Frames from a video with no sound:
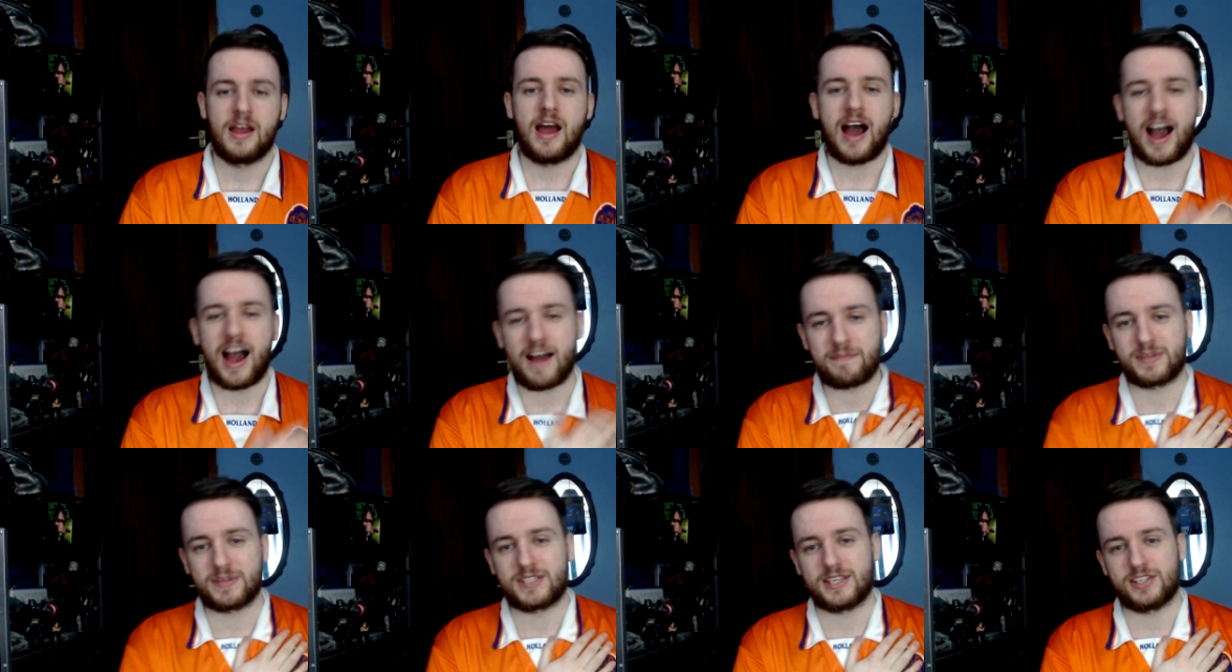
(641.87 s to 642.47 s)
I've
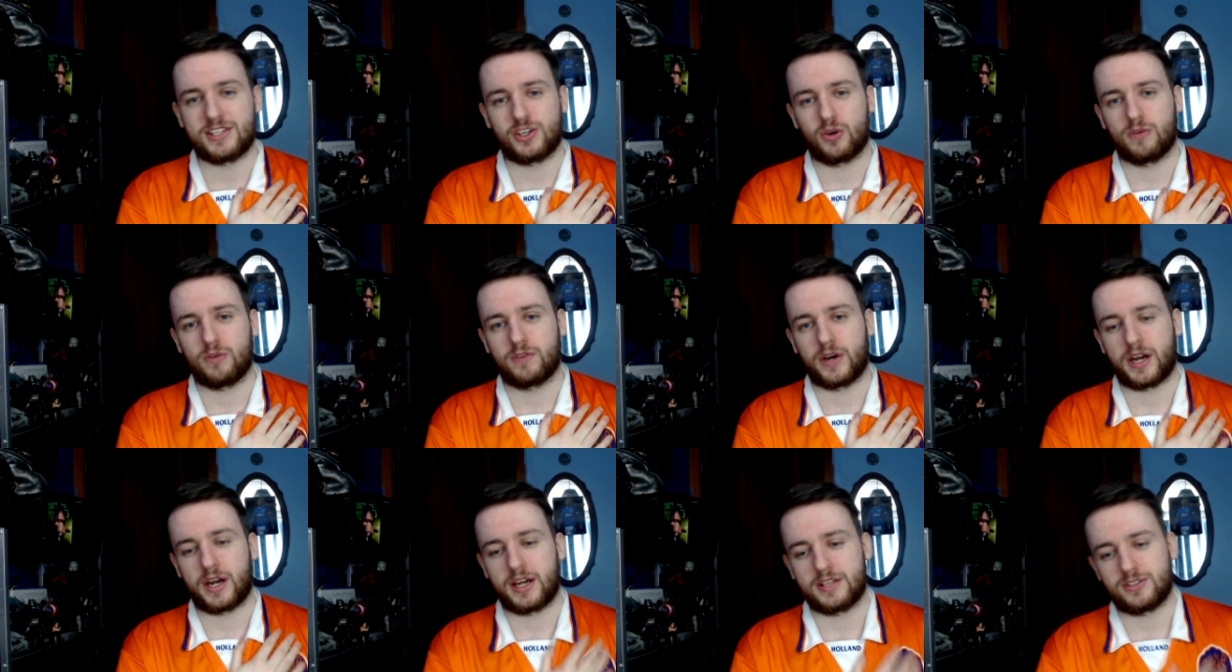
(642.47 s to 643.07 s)
been C J Novo
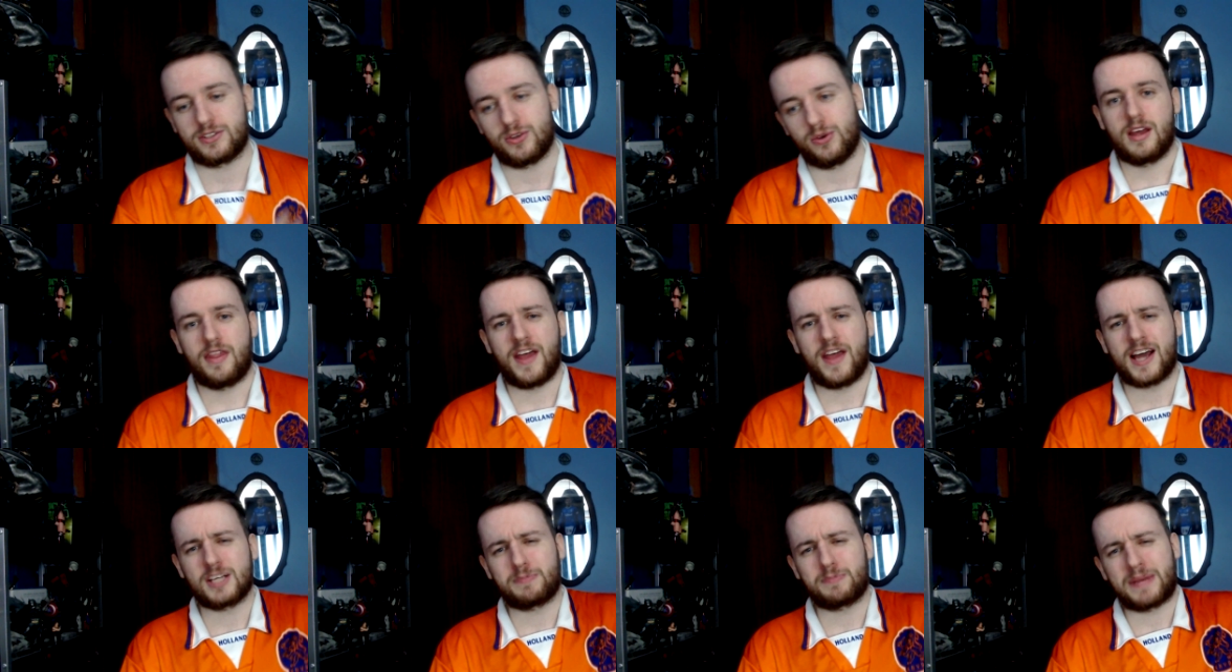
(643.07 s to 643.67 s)
nine ninety-two,
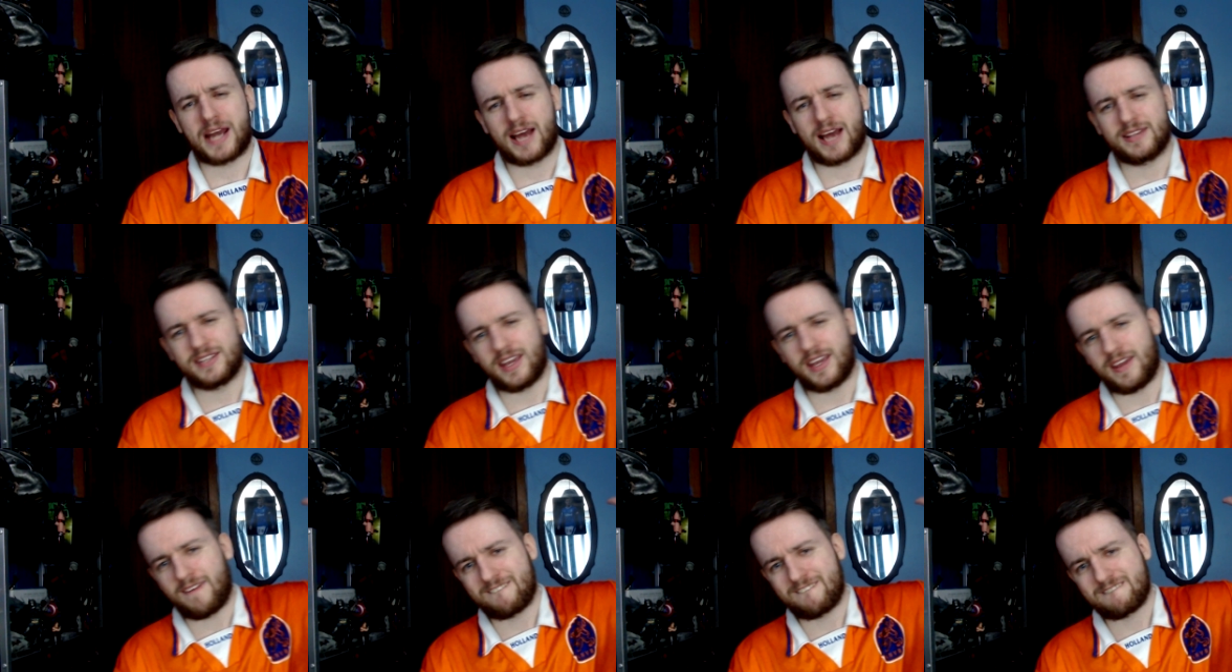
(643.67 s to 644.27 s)
that has been Andy.